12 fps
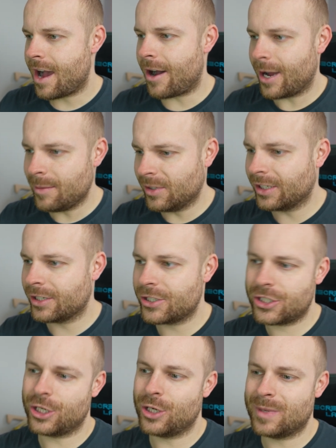I'm going to
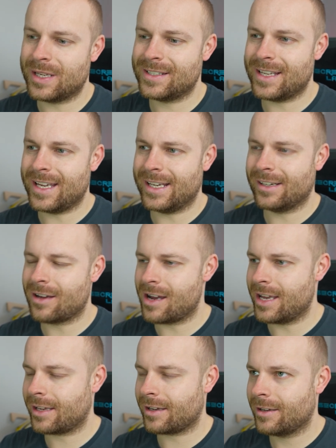assume it's in
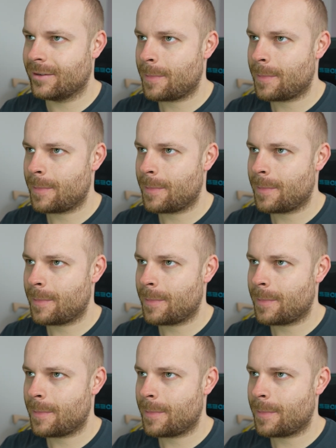like,